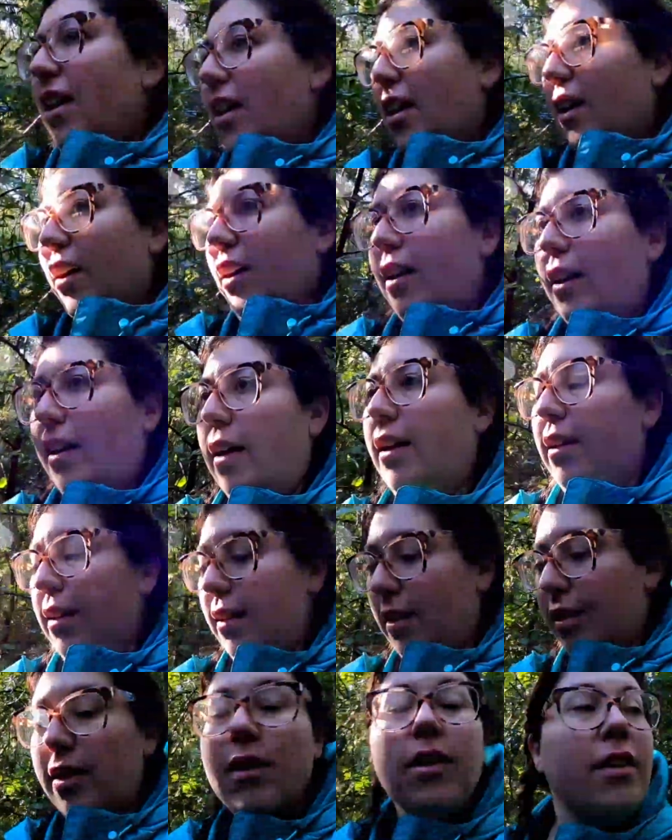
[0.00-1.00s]
Oh.
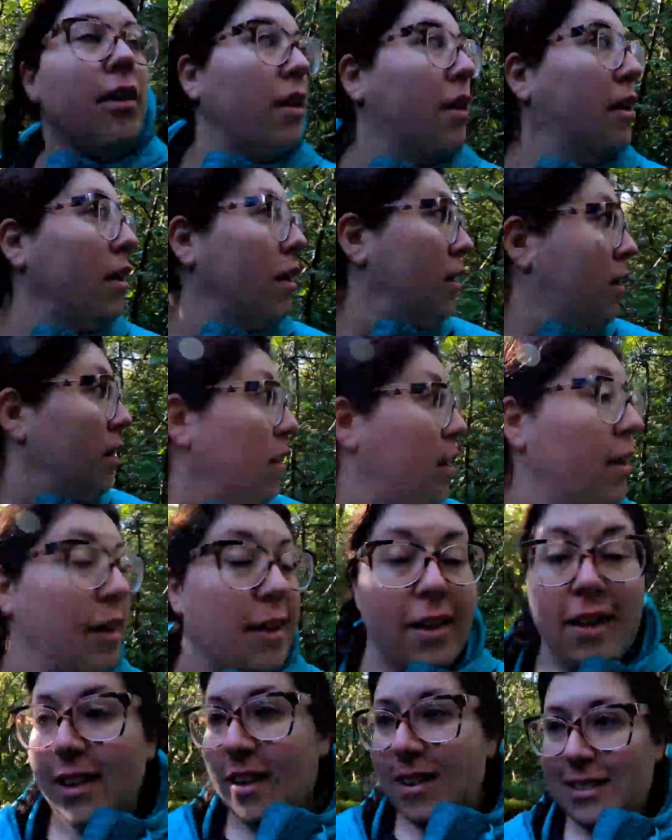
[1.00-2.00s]

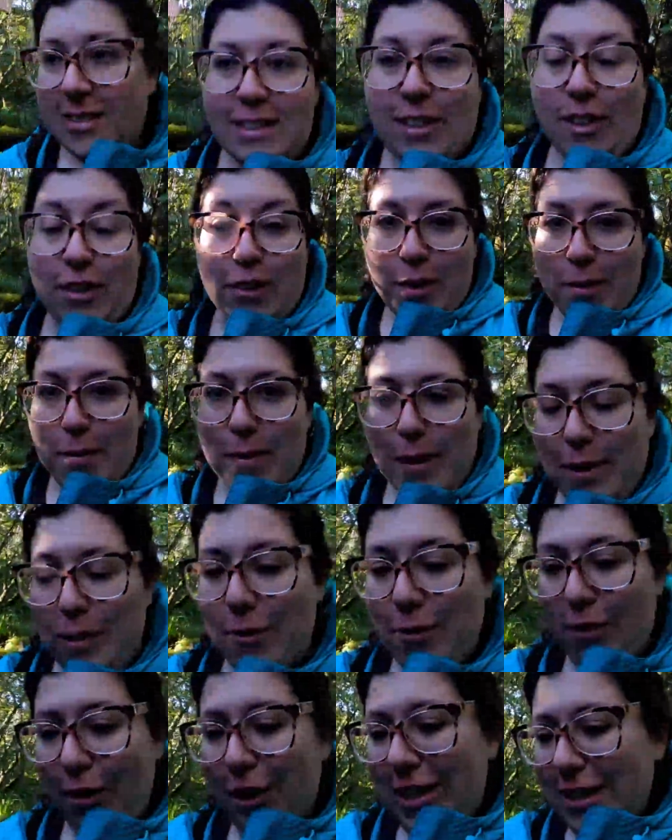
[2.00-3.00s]
It's a creepy
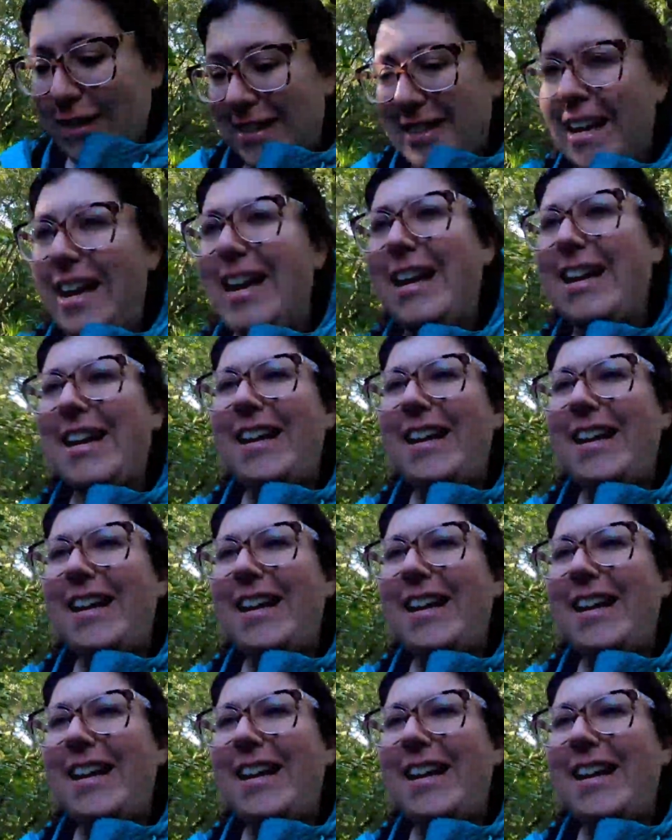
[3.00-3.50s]
little forest.